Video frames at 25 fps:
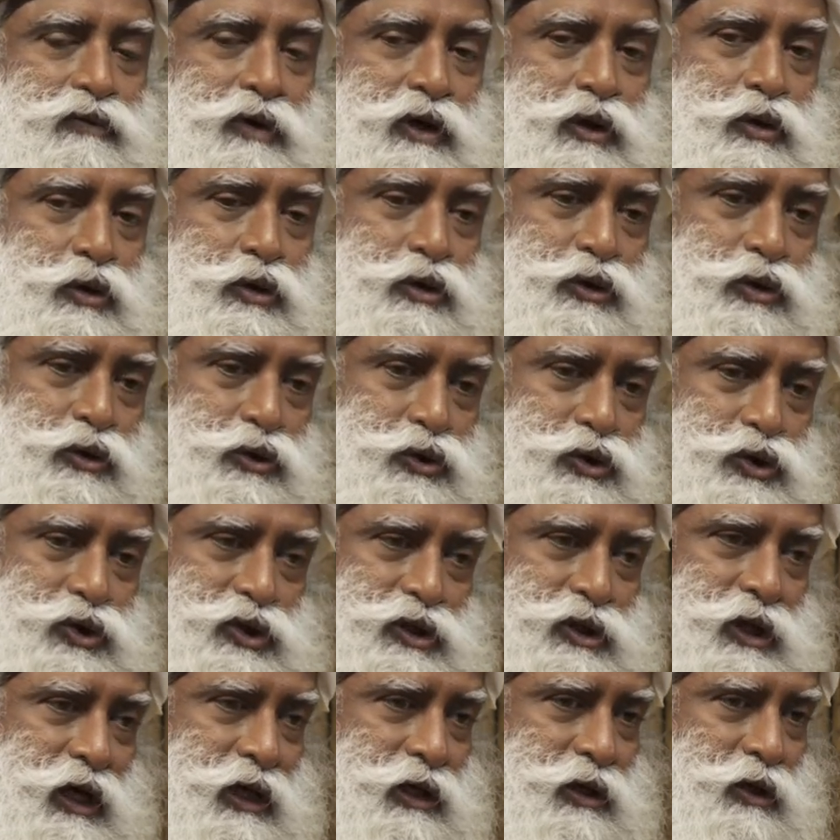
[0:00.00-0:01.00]
We could
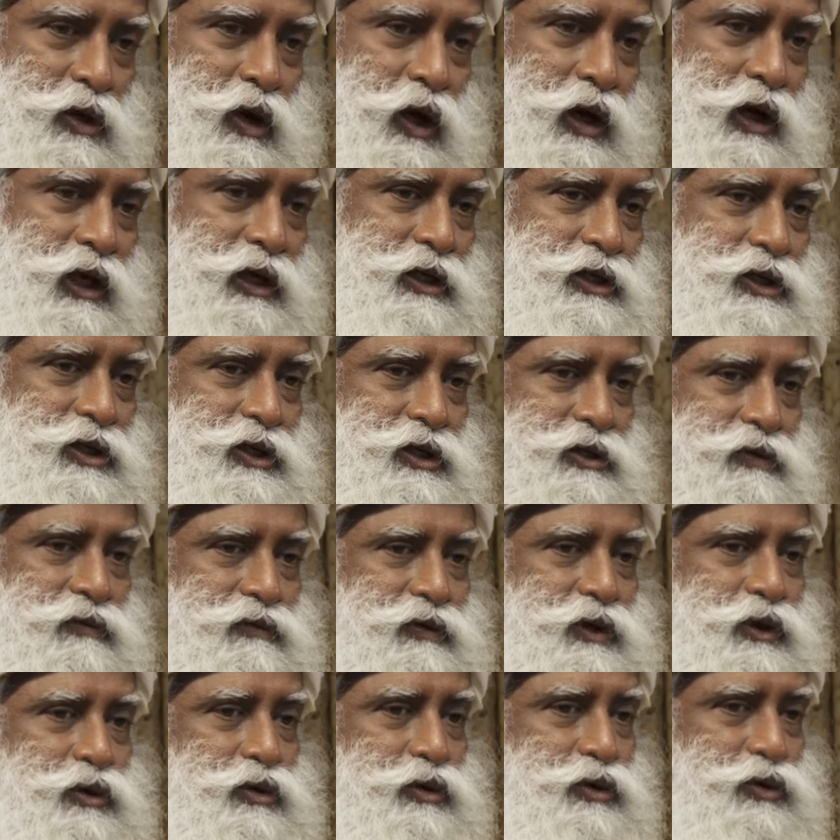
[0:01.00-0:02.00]
use that knowledge,
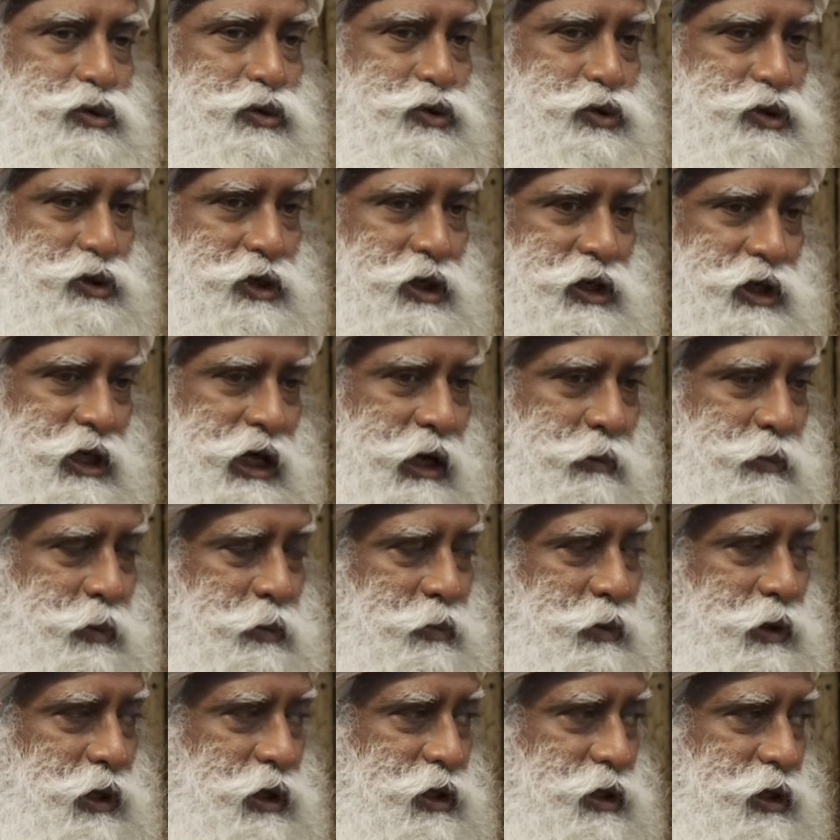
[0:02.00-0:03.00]
we could use that
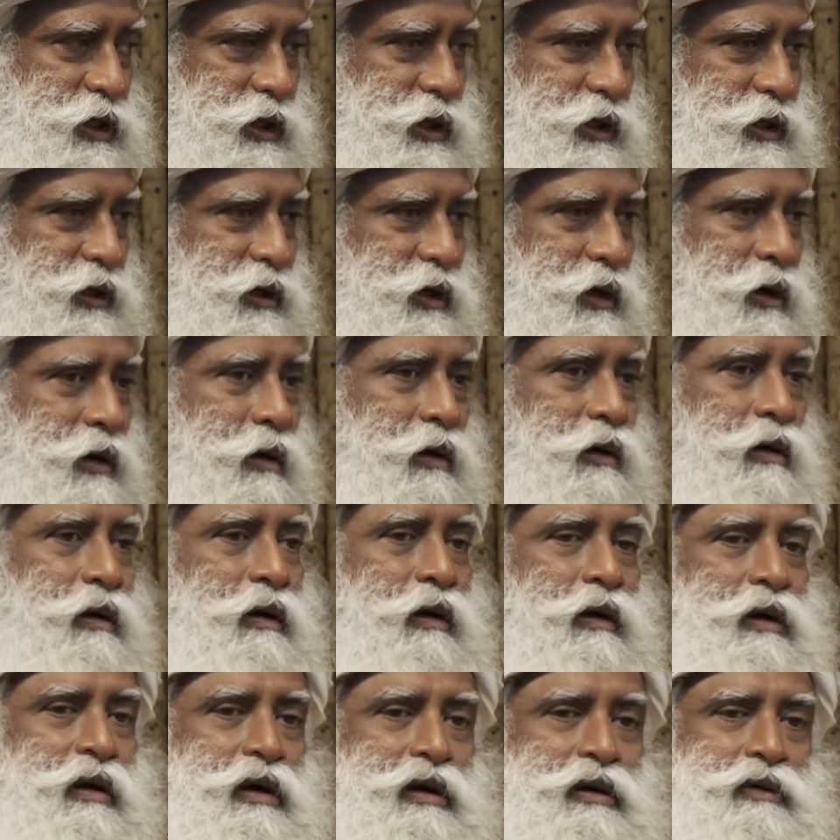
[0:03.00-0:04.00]
capability,
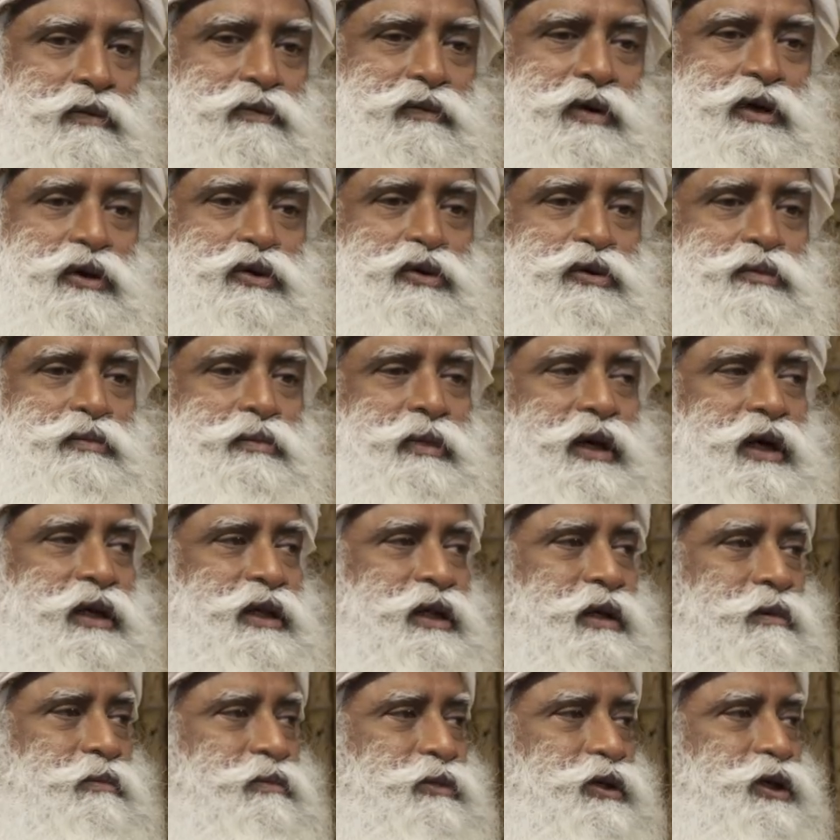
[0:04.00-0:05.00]
or we could
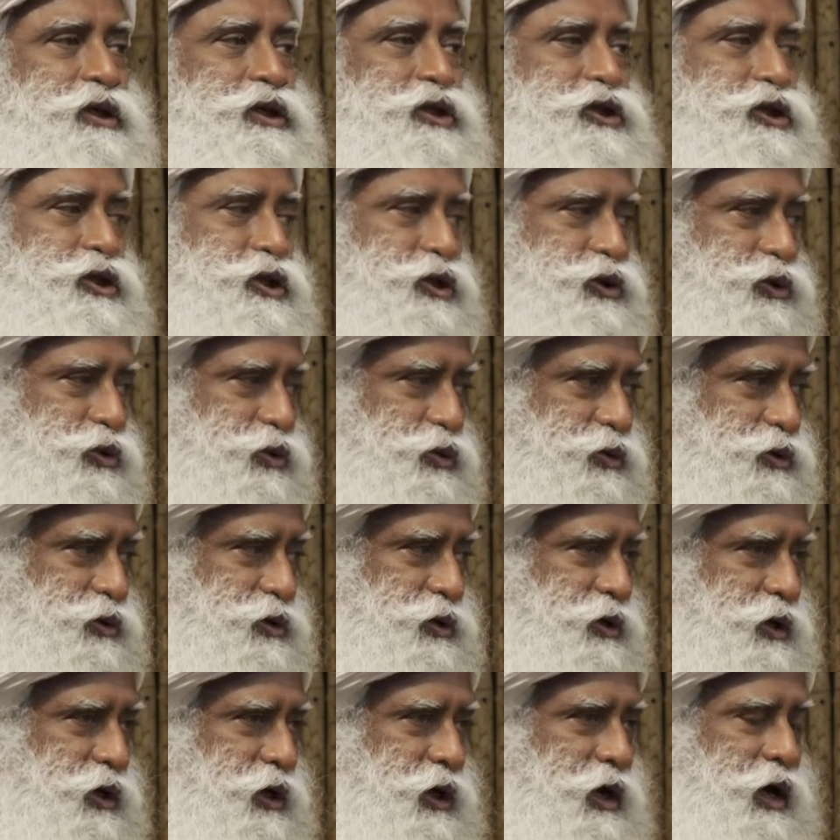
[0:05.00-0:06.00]
make them
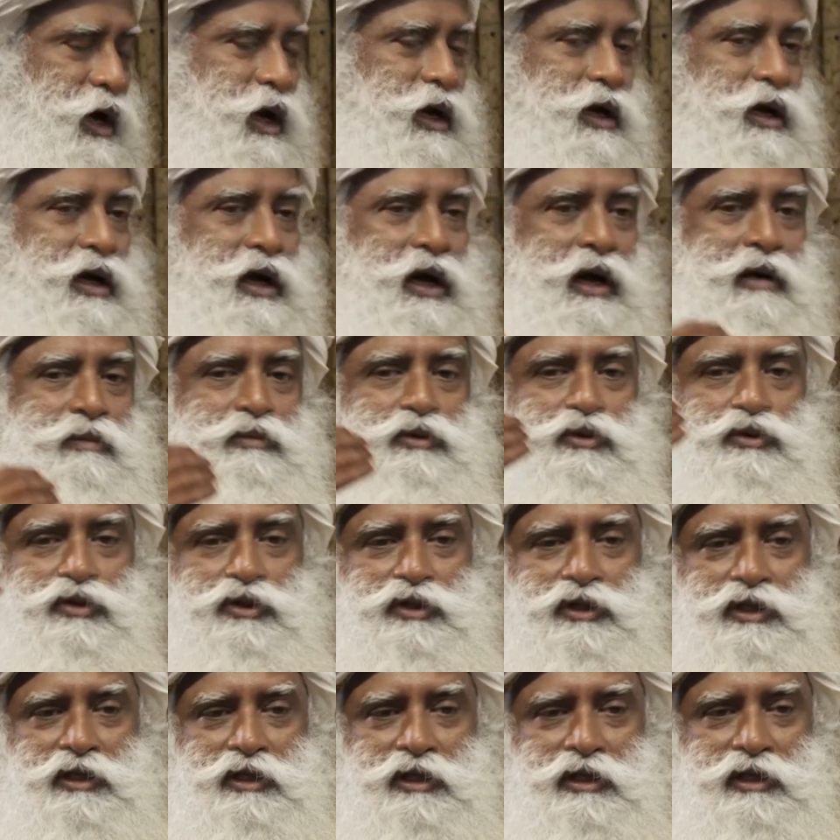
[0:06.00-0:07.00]
destitute and come to
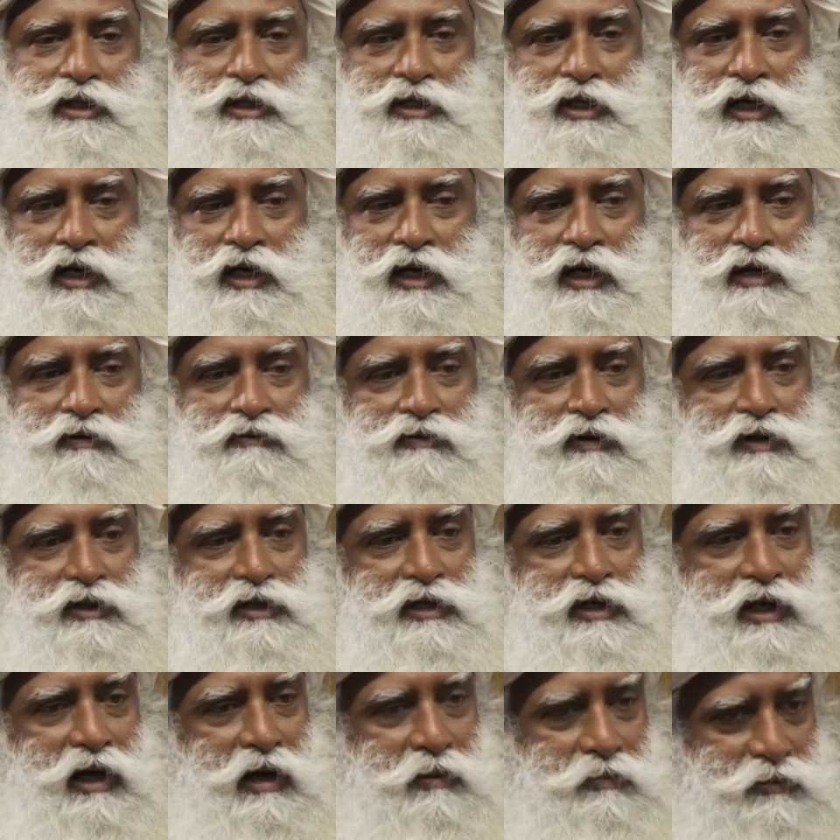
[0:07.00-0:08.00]
cities and live in
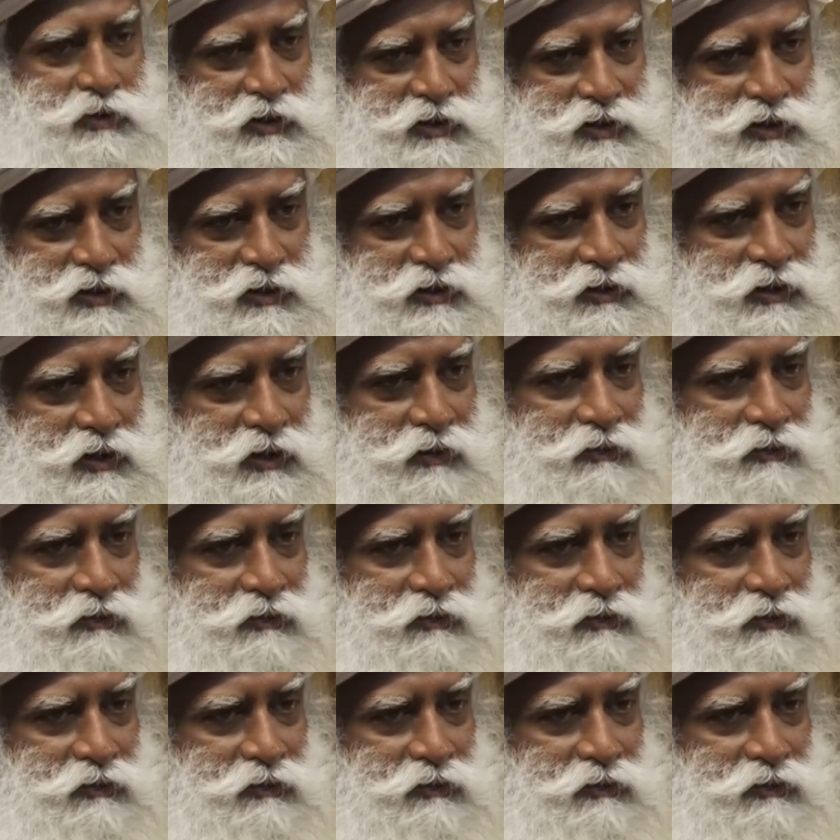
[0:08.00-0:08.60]
slums